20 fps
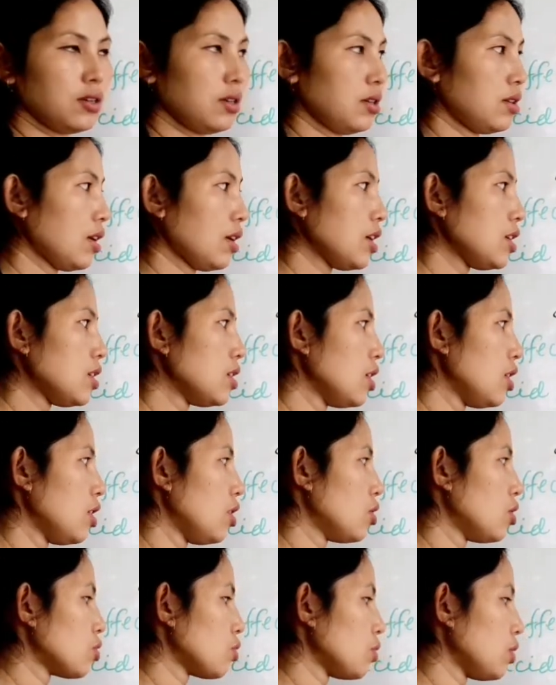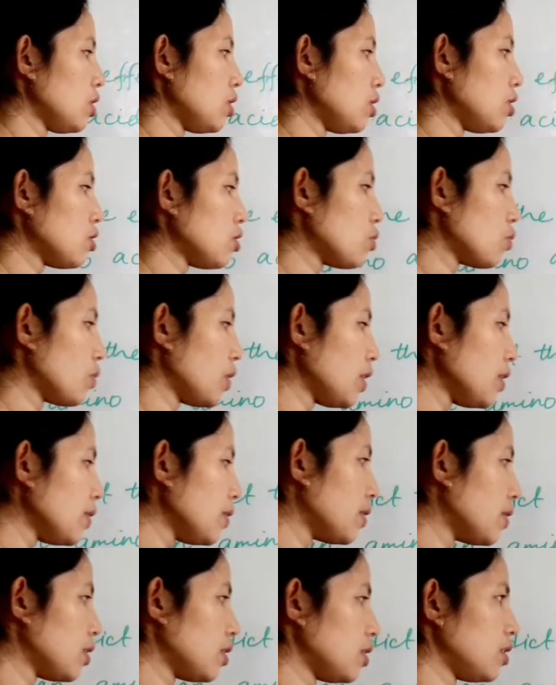right? So in this
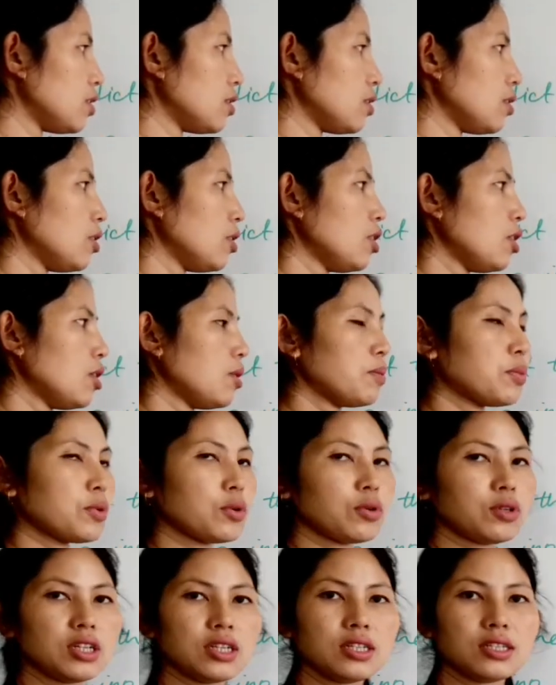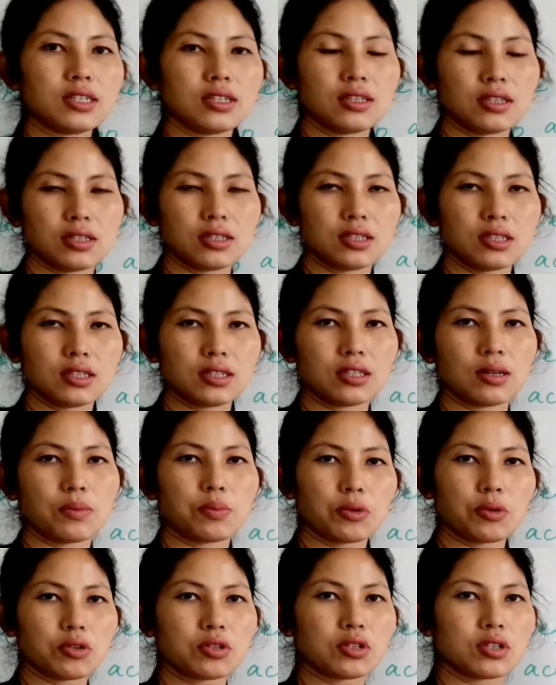way, the protein synthesis, the
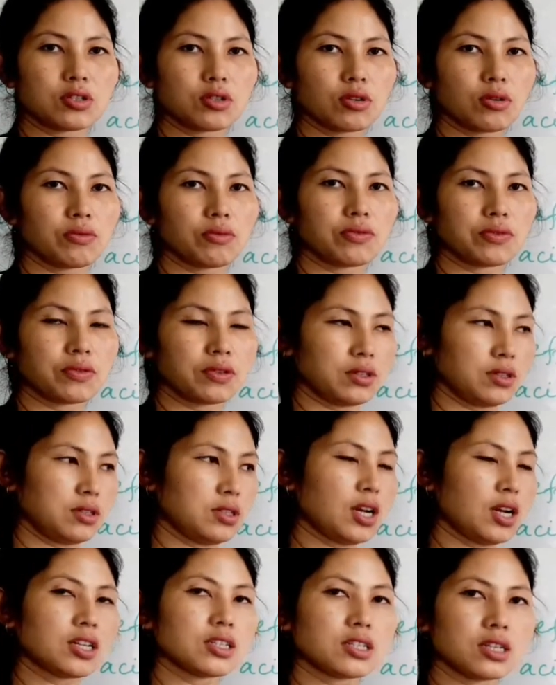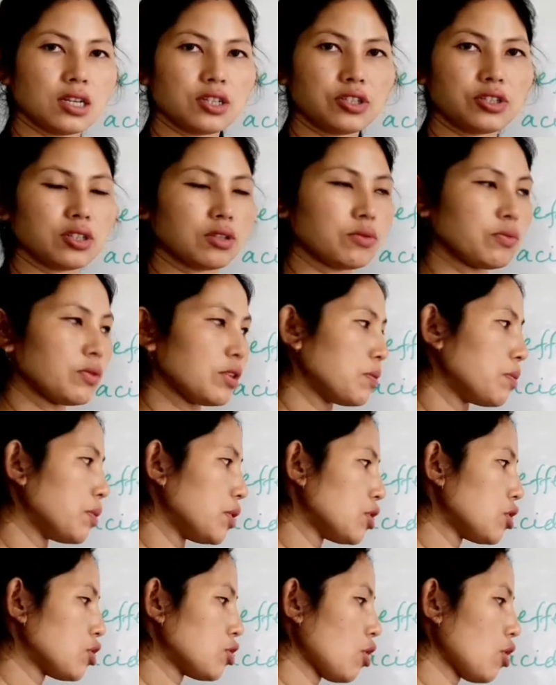process of translation will be
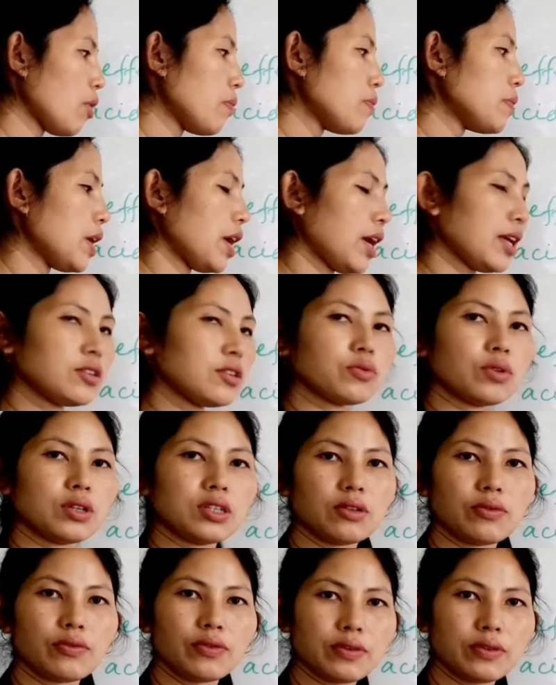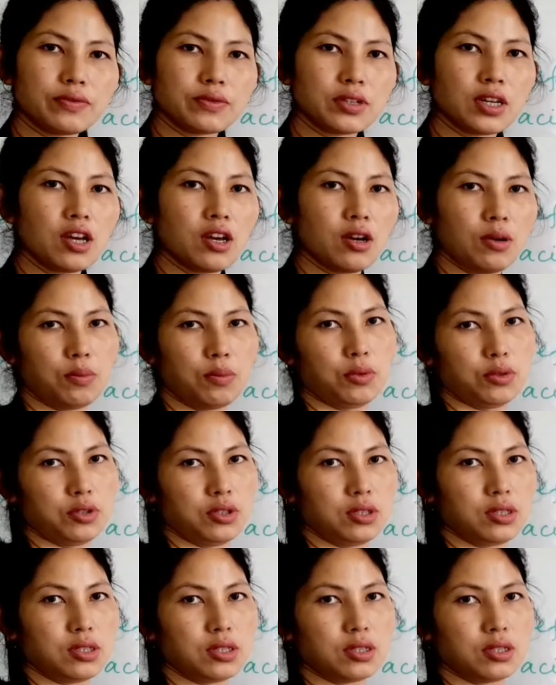stopped at 25th
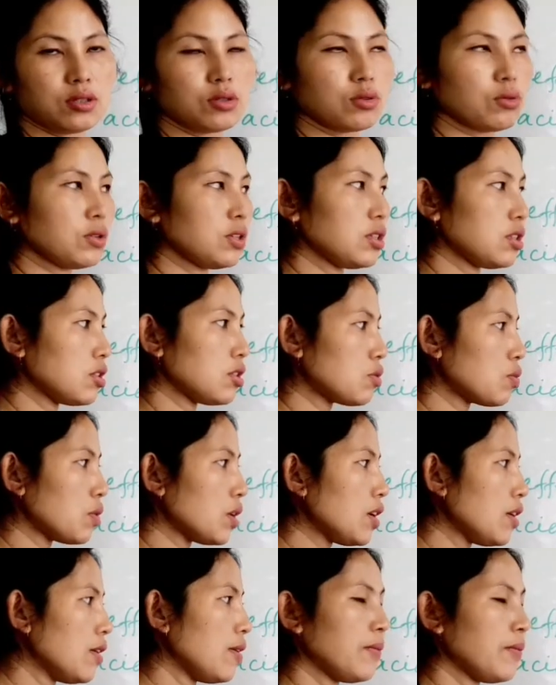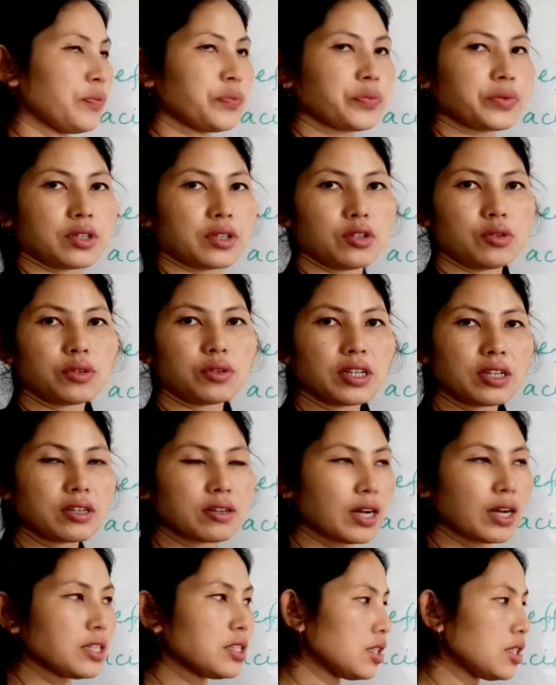position. So in this way, you can
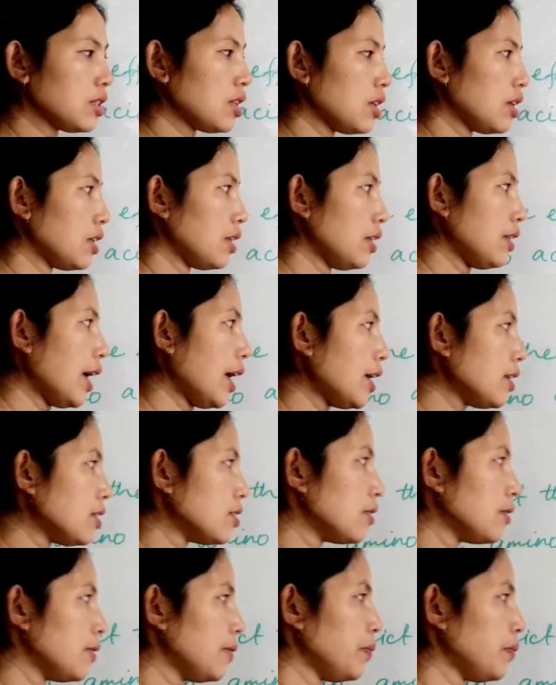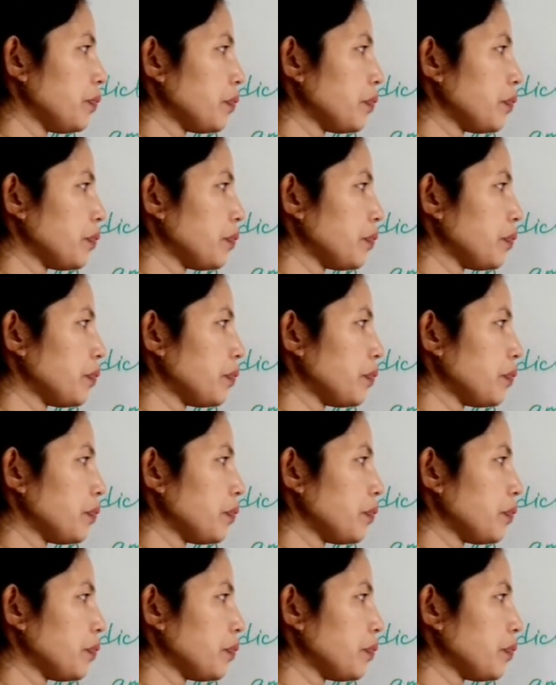write it that